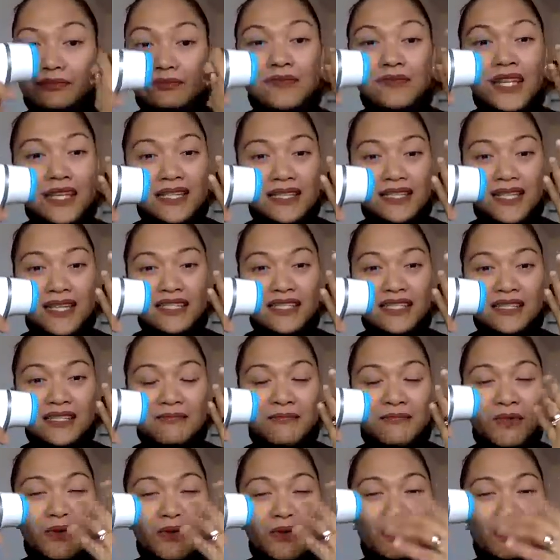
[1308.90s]

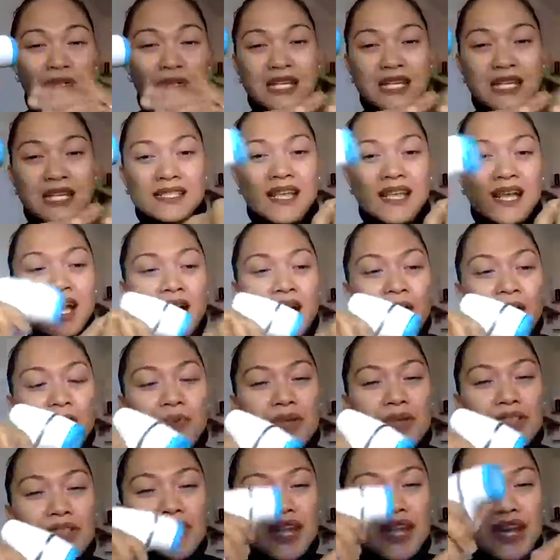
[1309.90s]
testimonies
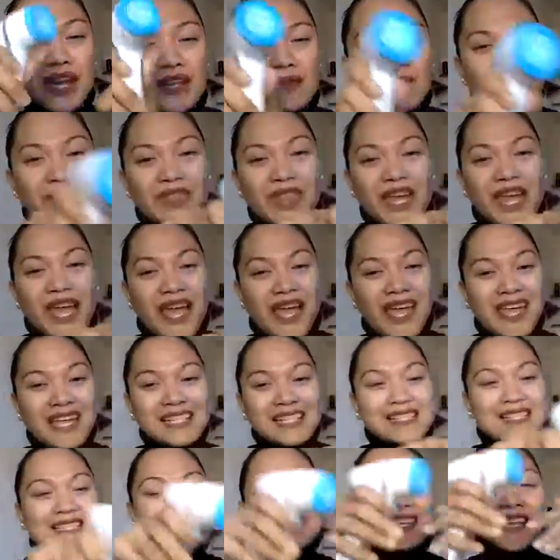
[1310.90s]
with the
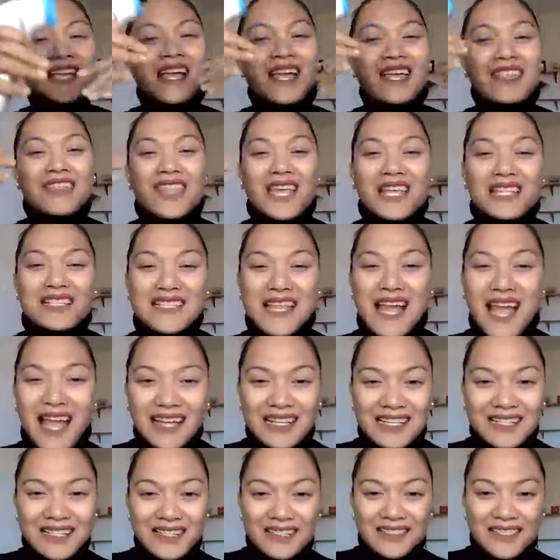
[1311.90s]
hands,
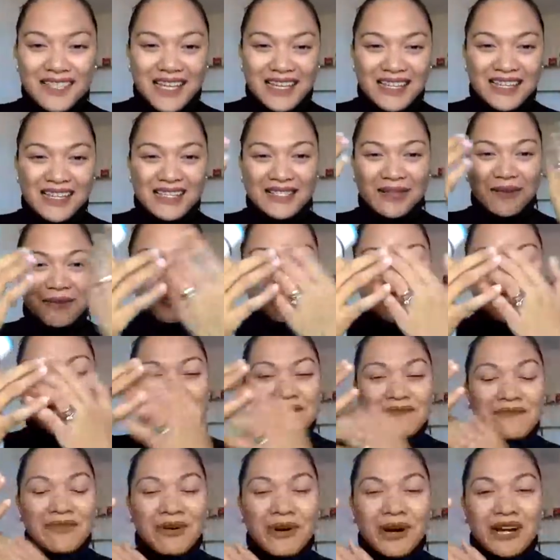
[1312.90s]
that is only
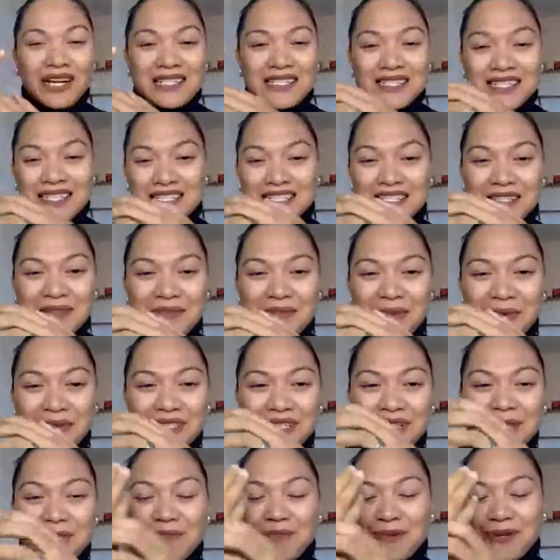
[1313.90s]
for
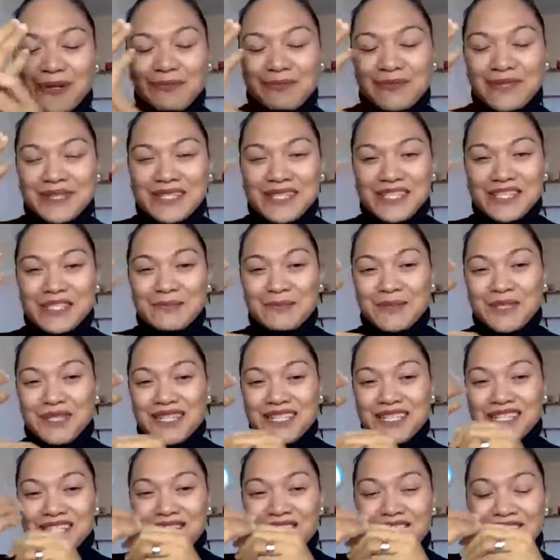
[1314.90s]
testimonial purposes, but
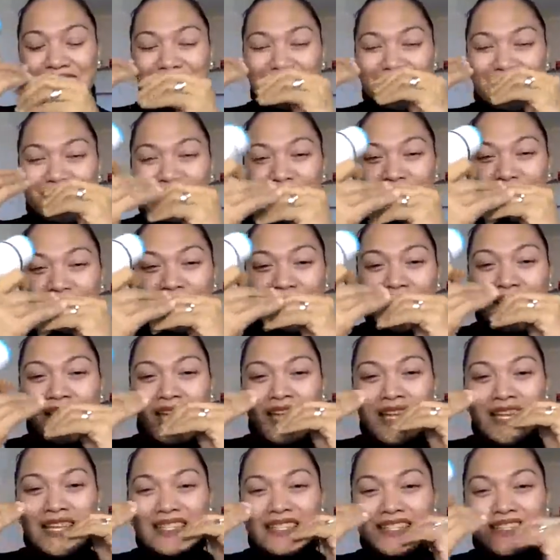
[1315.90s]
it's not
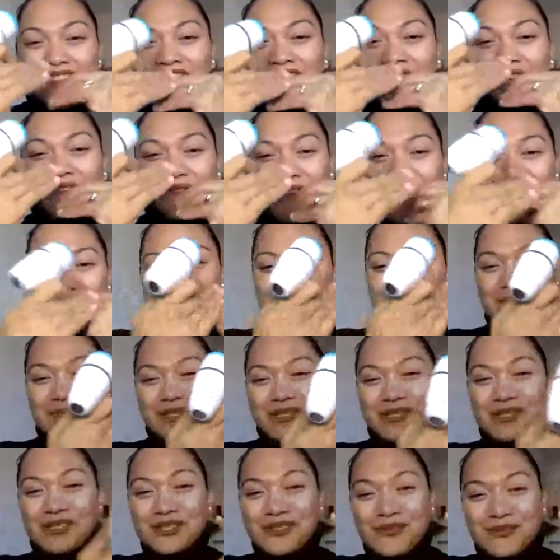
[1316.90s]
advisable
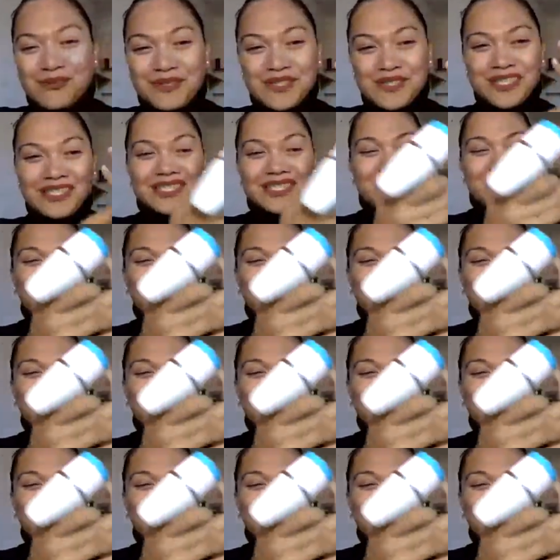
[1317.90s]
to use it on